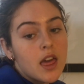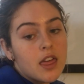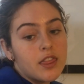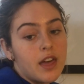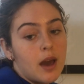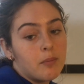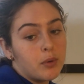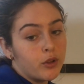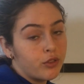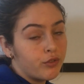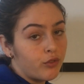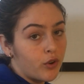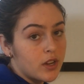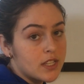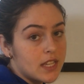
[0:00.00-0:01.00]
that both
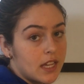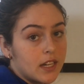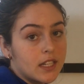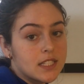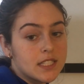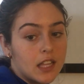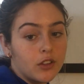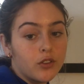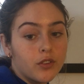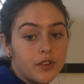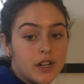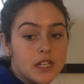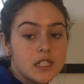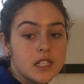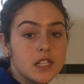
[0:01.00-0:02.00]
force and
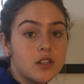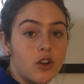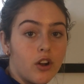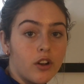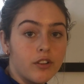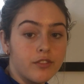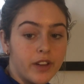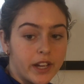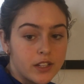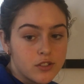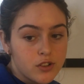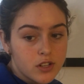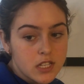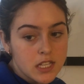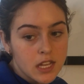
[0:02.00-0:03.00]
acceleration are
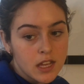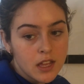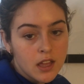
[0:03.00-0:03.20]
vectors,